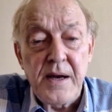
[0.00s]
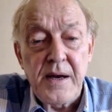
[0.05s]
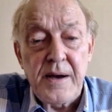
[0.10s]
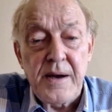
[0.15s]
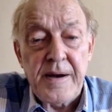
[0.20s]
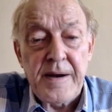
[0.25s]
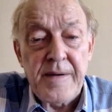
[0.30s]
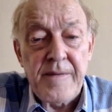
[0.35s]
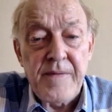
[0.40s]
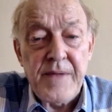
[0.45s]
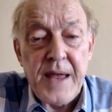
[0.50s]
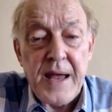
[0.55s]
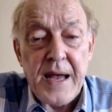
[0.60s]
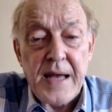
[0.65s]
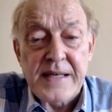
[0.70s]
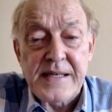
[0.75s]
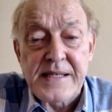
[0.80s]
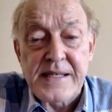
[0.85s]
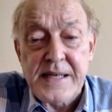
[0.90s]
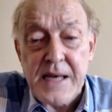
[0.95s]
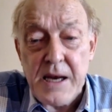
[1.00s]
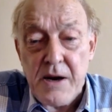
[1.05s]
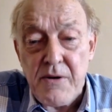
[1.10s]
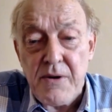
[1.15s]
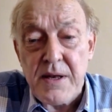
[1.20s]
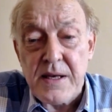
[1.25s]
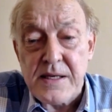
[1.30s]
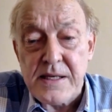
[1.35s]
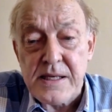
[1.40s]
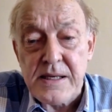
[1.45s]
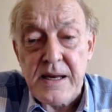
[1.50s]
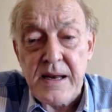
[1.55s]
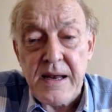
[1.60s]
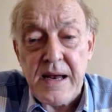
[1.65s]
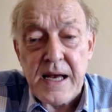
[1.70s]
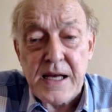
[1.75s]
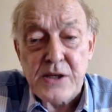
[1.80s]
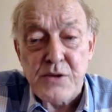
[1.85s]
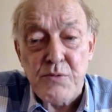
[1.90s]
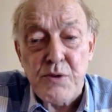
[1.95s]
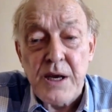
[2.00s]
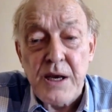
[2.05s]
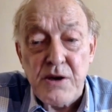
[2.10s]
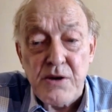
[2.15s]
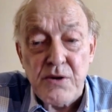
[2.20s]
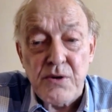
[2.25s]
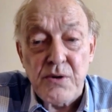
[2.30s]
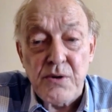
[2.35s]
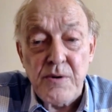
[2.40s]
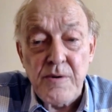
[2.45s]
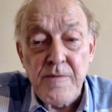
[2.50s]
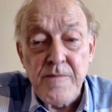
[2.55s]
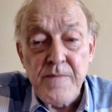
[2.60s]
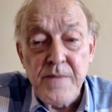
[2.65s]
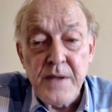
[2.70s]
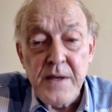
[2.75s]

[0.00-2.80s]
as seriously as we do